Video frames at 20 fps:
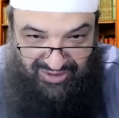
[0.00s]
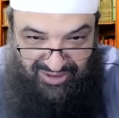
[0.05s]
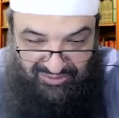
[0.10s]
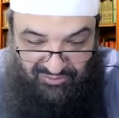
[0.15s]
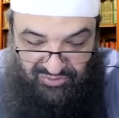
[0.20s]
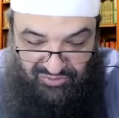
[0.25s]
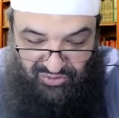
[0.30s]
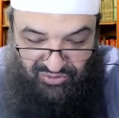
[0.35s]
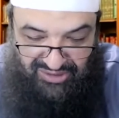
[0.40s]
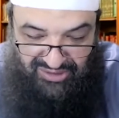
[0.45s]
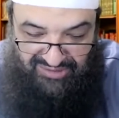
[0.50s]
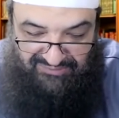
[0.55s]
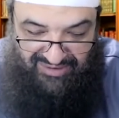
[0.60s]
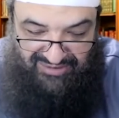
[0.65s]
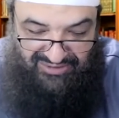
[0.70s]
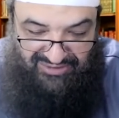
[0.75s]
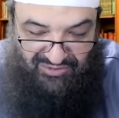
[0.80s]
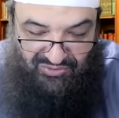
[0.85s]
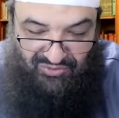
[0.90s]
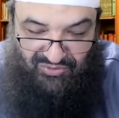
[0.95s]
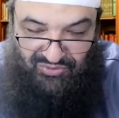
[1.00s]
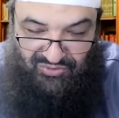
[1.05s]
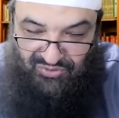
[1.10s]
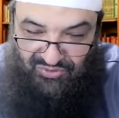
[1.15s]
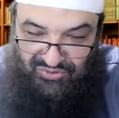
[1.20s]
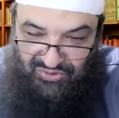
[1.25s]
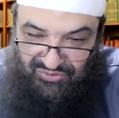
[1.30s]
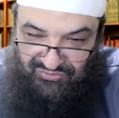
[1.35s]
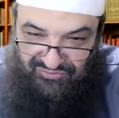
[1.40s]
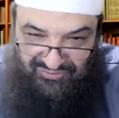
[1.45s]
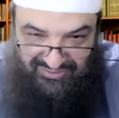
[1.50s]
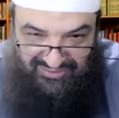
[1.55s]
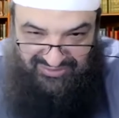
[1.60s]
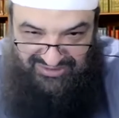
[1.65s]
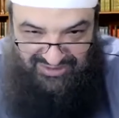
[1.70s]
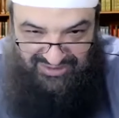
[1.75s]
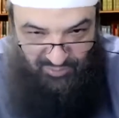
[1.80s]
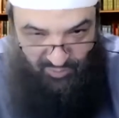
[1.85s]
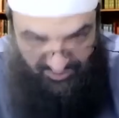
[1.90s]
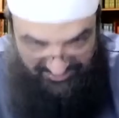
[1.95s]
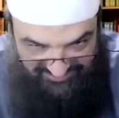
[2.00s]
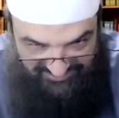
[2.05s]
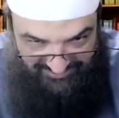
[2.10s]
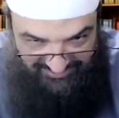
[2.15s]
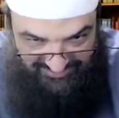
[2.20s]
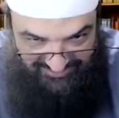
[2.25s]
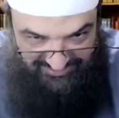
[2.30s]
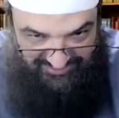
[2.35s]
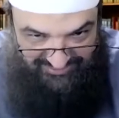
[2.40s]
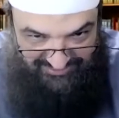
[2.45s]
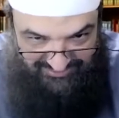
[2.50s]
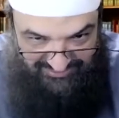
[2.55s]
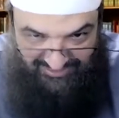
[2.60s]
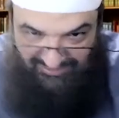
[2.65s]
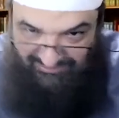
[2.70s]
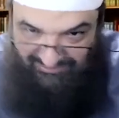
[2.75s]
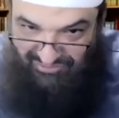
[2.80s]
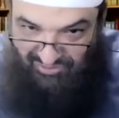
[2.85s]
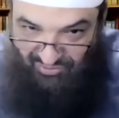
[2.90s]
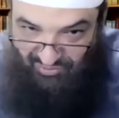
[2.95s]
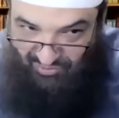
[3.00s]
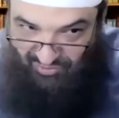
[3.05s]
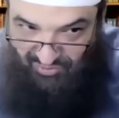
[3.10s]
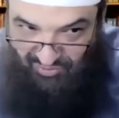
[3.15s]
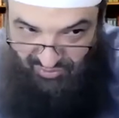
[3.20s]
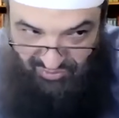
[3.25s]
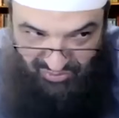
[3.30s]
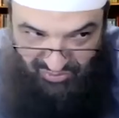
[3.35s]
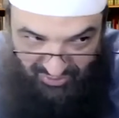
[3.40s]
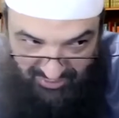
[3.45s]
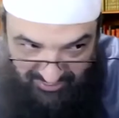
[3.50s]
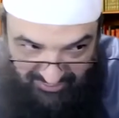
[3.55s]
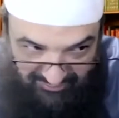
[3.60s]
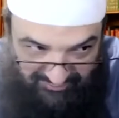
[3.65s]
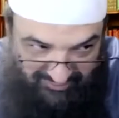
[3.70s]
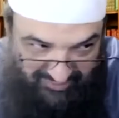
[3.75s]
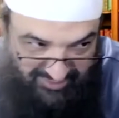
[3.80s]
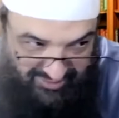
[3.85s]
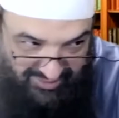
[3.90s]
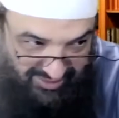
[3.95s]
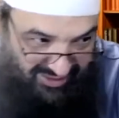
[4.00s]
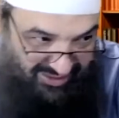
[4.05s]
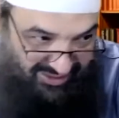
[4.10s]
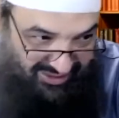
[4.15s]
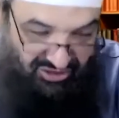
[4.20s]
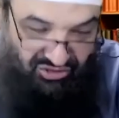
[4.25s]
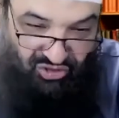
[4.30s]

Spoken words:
And we're talking about the qunut of the witr, not the qunut of the